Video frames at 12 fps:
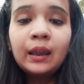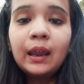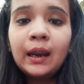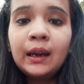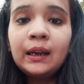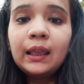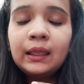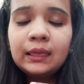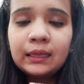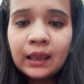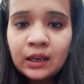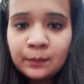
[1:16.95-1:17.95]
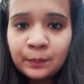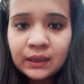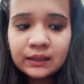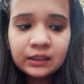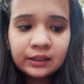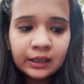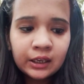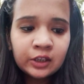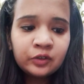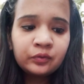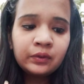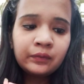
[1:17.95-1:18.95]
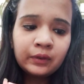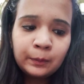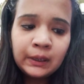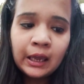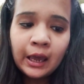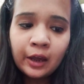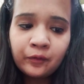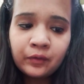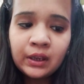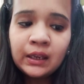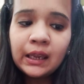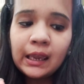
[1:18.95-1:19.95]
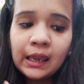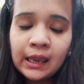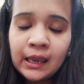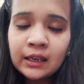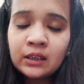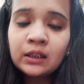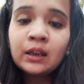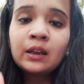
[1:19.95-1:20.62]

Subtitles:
and in that passage we will be having 8